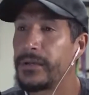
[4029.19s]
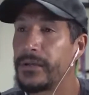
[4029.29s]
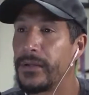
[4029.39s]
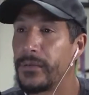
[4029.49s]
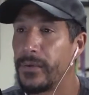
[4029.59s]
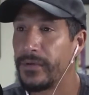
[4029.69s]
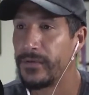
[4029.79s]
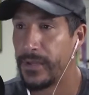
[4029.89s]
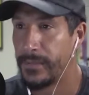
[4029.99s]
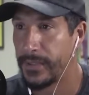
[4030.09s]
you know, one
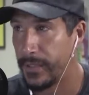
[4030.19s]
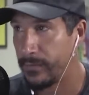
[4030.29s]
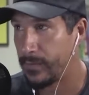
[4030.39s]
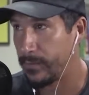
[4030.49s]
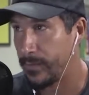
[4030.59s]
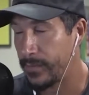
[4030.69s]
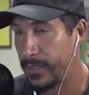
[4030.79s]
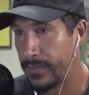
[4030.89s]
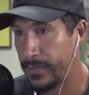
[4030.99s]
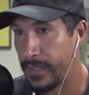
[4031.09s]
step at a time, one moment
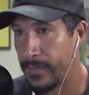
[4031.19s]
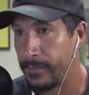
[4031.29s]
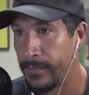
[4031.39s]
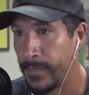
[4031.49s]
at a time,